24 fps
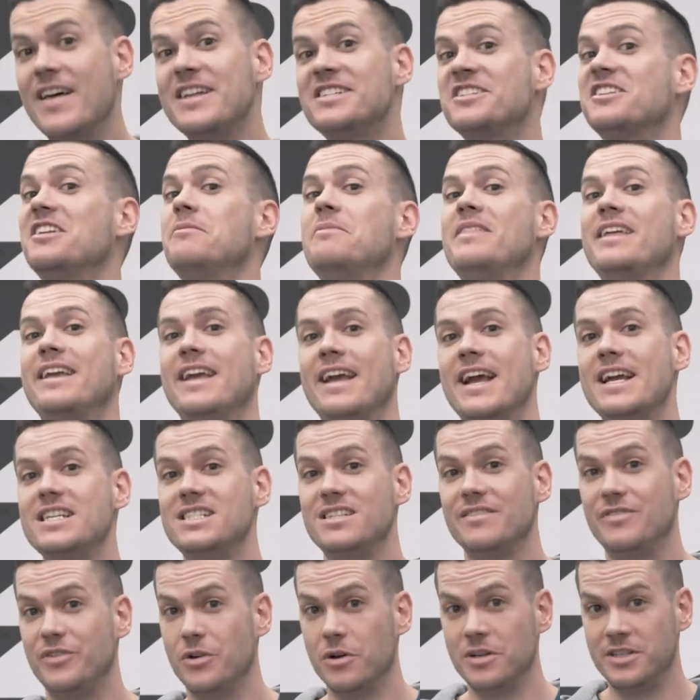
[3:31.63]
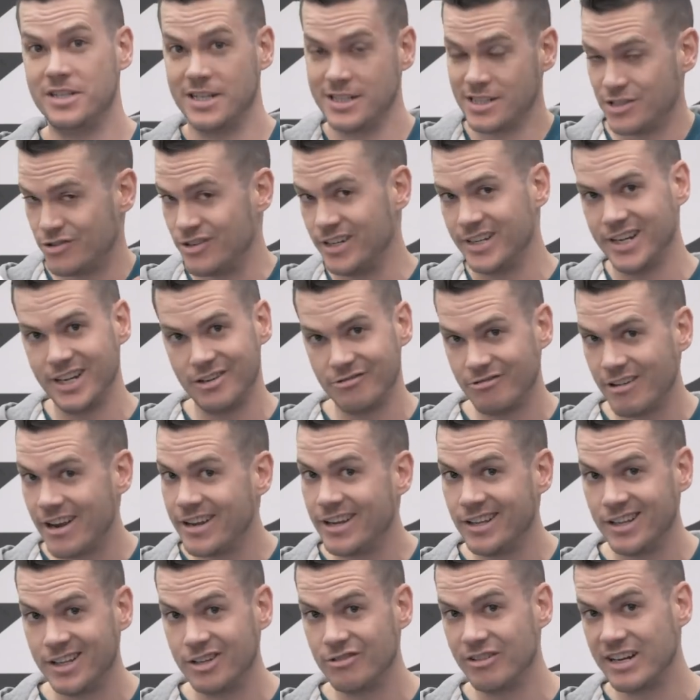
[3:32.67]
that's gonna be the case if you're just drinking
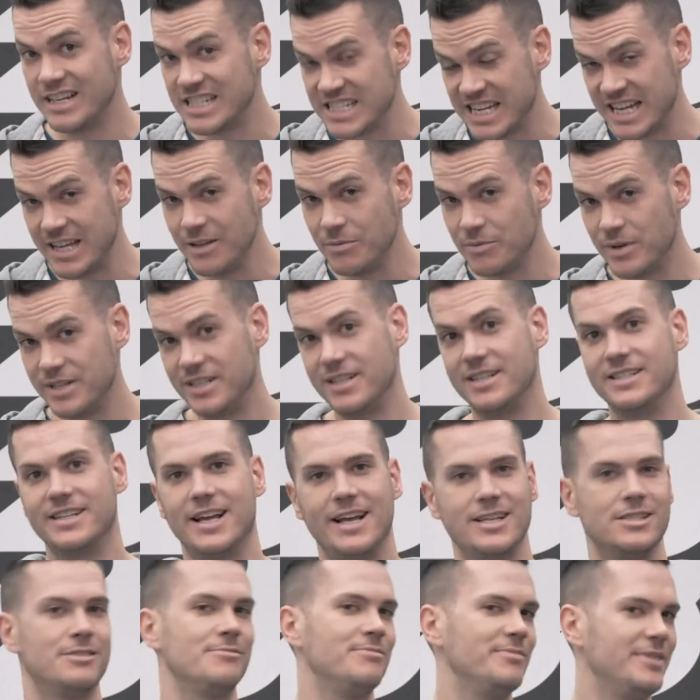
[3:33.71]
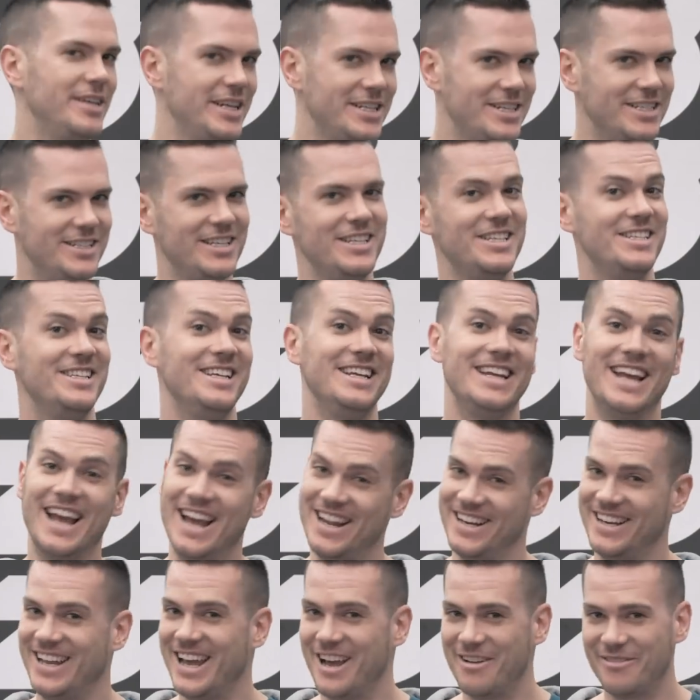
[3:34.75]
regular green tea, which contains EGCG
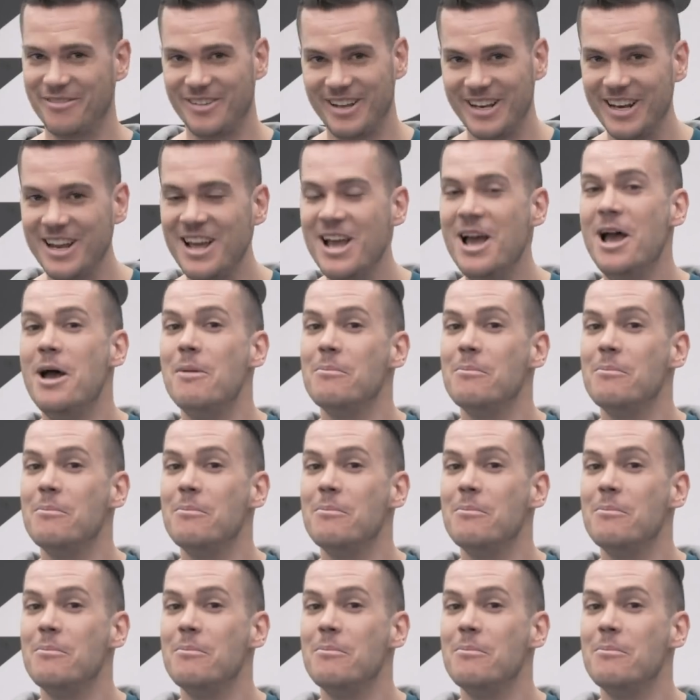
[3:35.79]
and caffeine.